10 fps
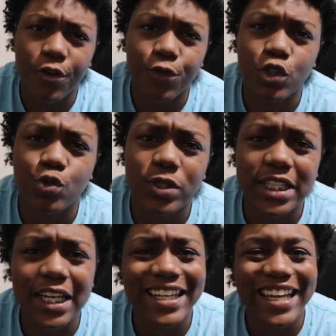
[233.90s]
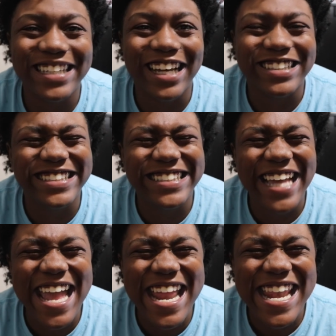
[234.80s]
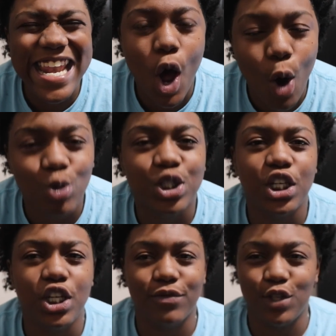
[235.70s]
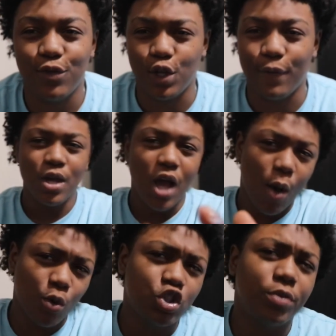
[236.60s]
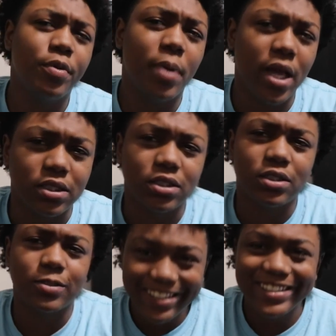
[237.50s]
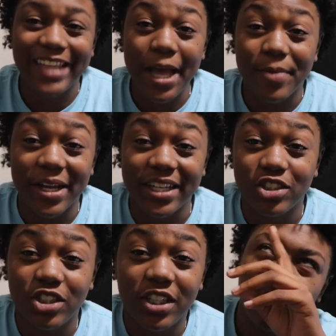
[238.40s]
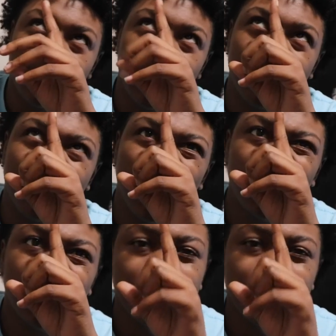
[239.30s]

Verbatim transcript: your friends we stay lit as I on TDF TV. I want you to be blessed. Stay blessed. And man, the boy,